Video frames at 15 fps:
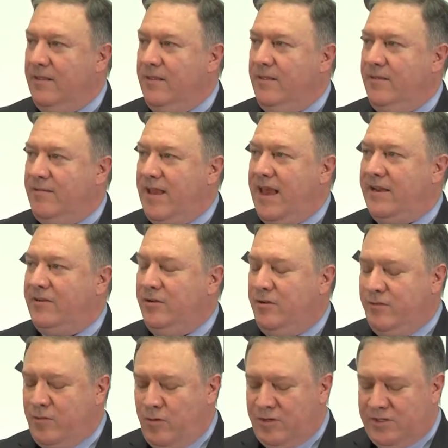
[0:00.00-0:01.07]
This
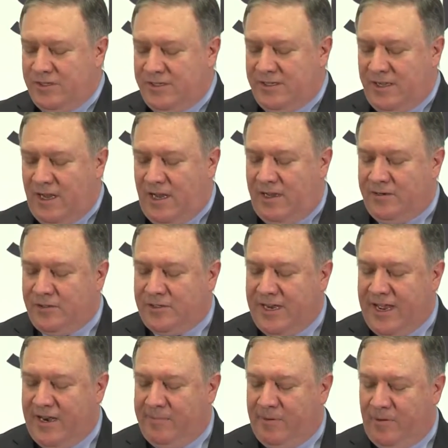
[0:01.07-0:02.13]
attitude, of course, is
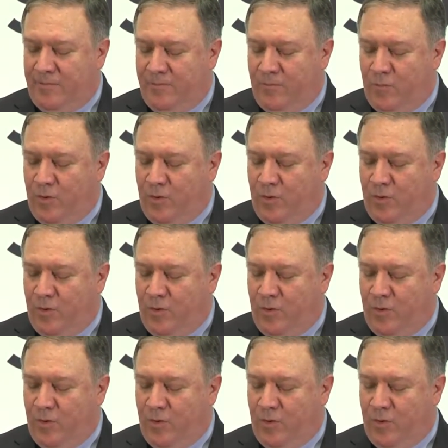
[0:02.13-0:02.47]
understandable,